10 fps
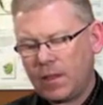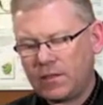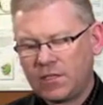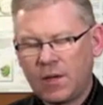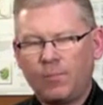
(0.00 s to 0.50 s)

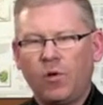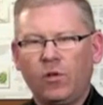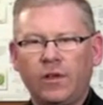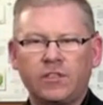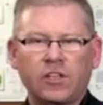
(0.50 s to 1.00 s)

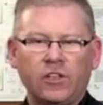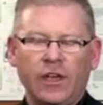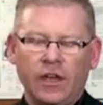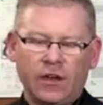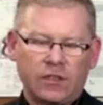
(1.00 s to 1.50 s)
simple, it's
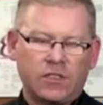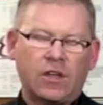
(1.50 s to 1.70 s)
clean, it's